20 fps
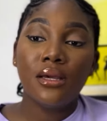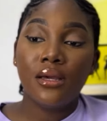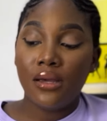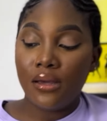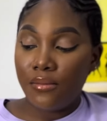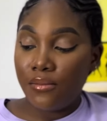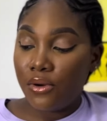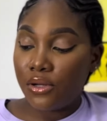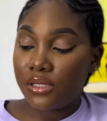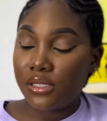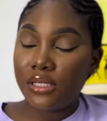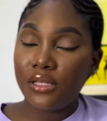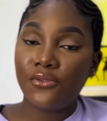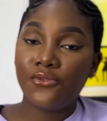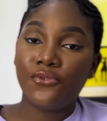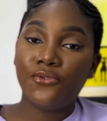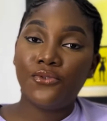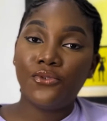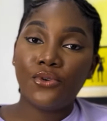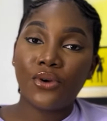But
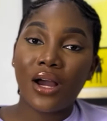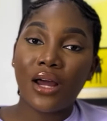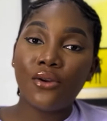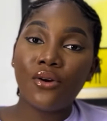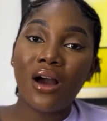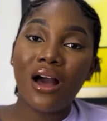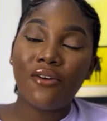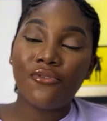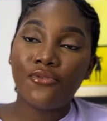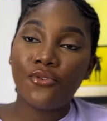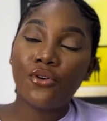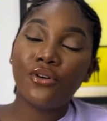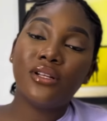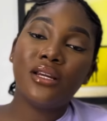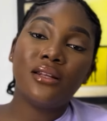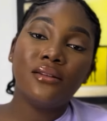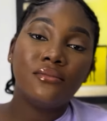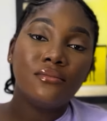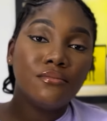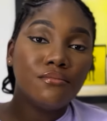if you cannot afford,
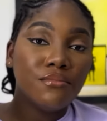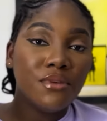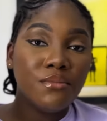then maybe